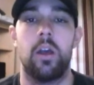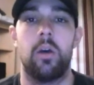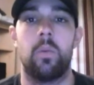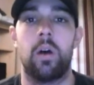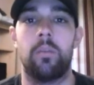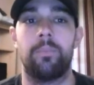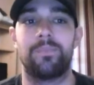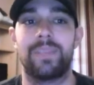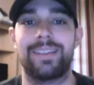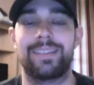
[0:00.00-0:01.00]
Well,
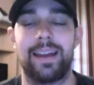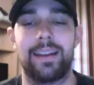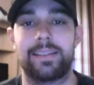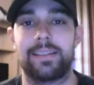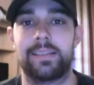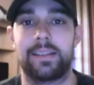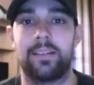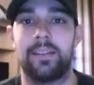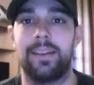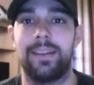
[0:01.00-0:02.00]
it's not
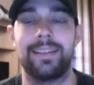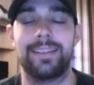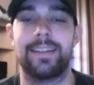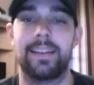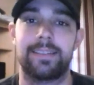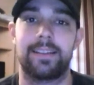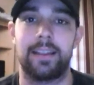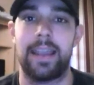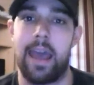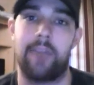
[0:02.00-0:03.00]
necessarily, it doesn't
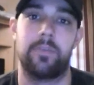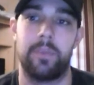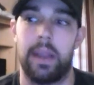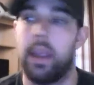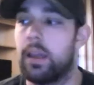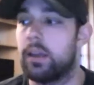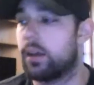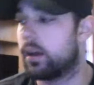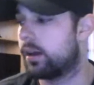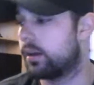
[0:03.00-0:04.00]
necessarily have to be.
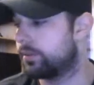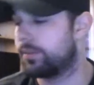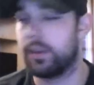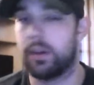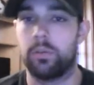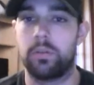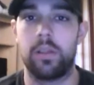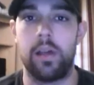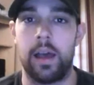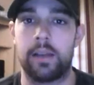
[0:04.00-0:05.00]
Uh, you know,
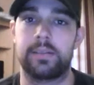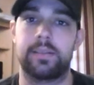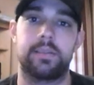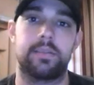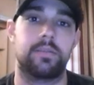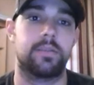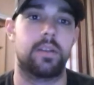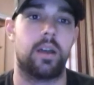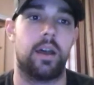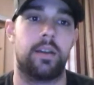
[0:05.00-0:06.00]
Glocks,
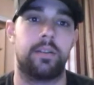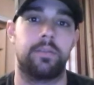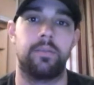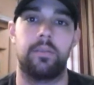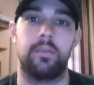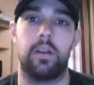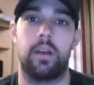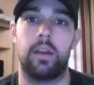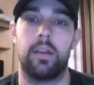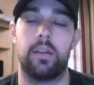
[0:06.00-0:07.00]
uh,
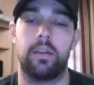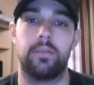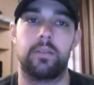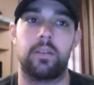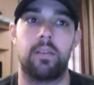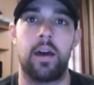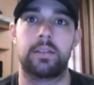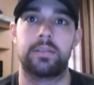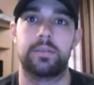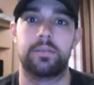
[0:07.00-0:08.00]

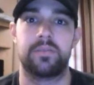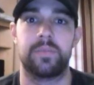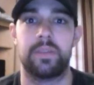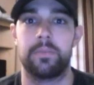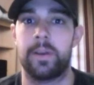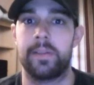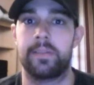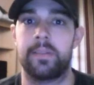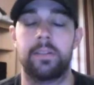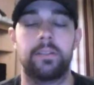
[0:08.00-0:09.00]
Glocks, Smith and
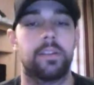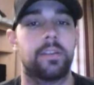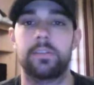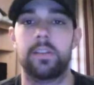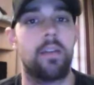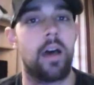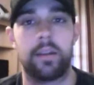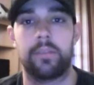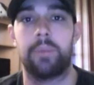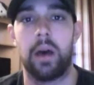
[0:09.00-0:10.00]
Wesson. There, there's a lot
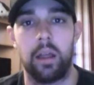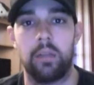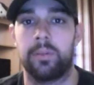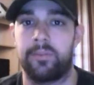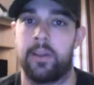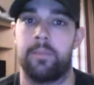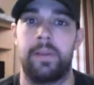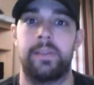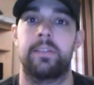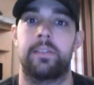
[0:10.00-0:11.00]
of polymer frame
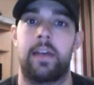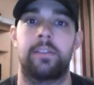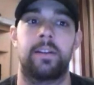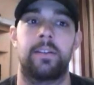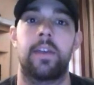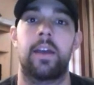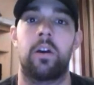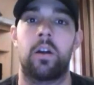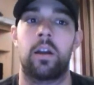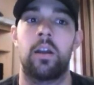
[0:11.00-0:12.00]
pistols out there that
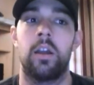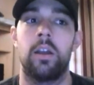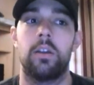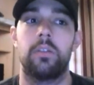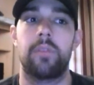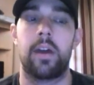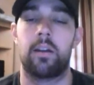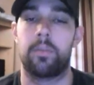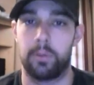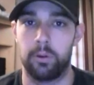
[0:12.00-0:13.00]
are that are
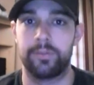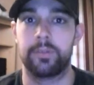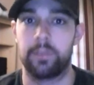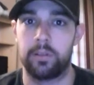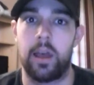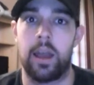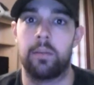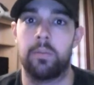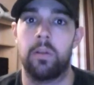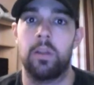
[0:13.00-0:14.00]
proven
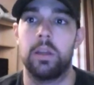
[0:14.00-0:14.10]
reliable,